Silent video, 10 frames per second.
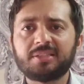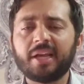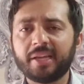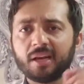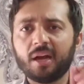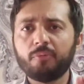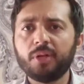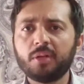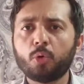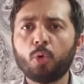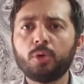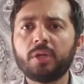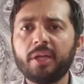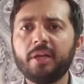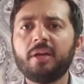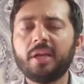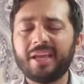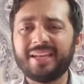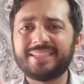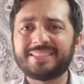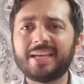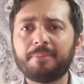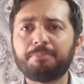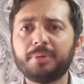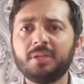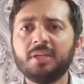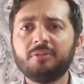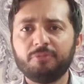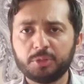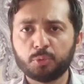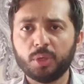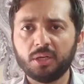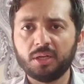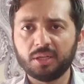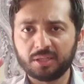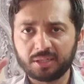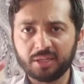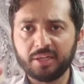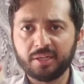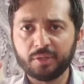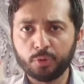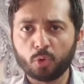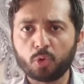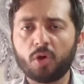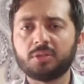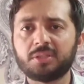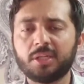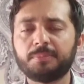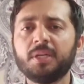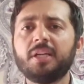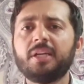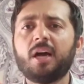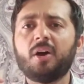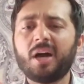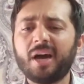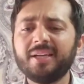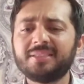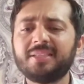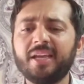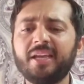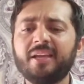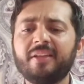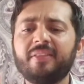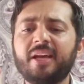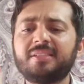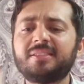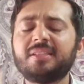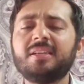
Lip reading: Like I will quote here an example which will clear your concept. Now I say that